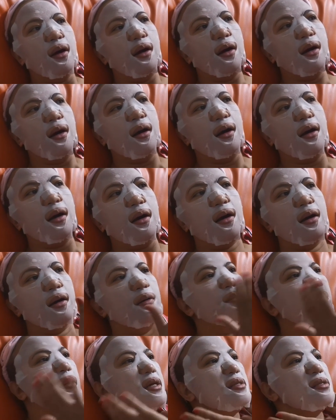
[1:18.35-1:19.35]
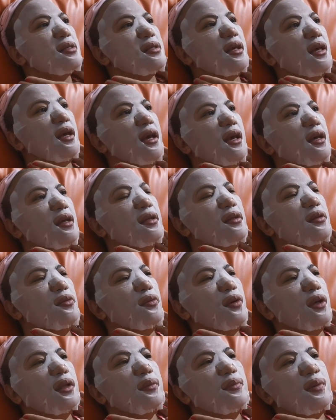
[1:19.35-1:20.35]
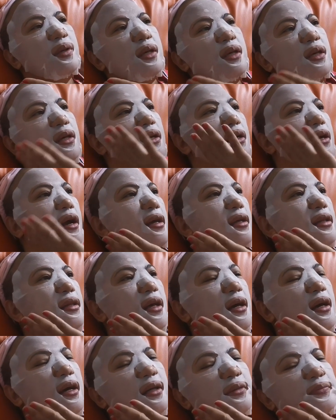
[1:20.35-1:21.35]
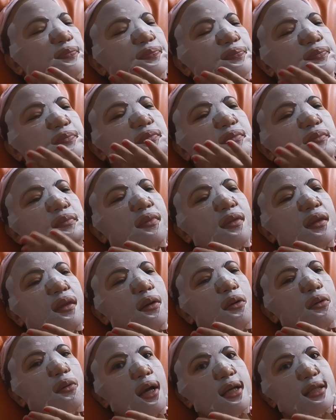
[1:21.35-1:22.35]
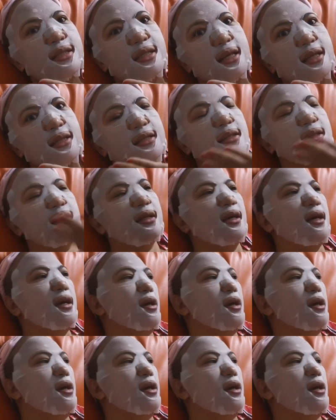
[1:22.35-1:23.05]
my skin will be kind of whitened.